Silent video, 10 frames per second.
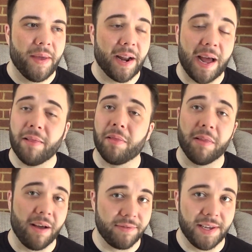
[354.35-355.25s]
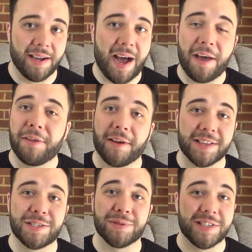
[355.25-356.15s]
And I loved it. I thought
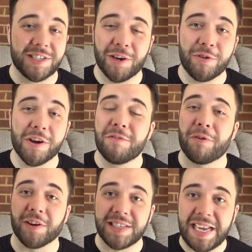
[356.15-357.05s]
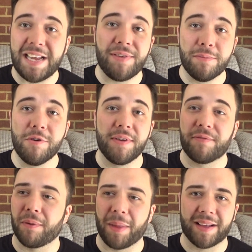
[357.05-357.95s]
this was so good for a TV movie
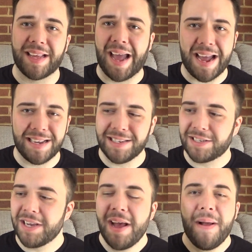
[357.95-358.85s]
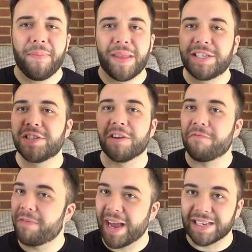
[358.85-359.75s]
from like the 80s. This is a
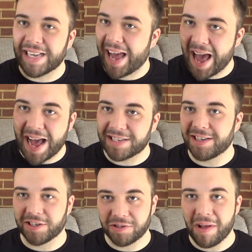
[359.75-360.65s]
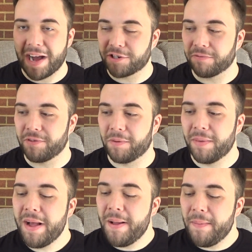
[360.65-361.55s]
fantastic slasher
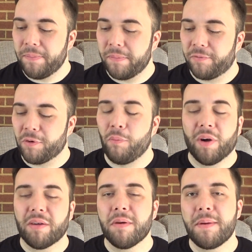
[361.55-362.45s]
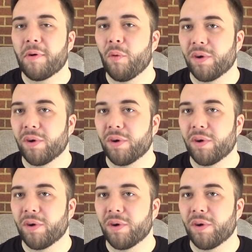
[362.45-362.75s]
film. From what I remember, it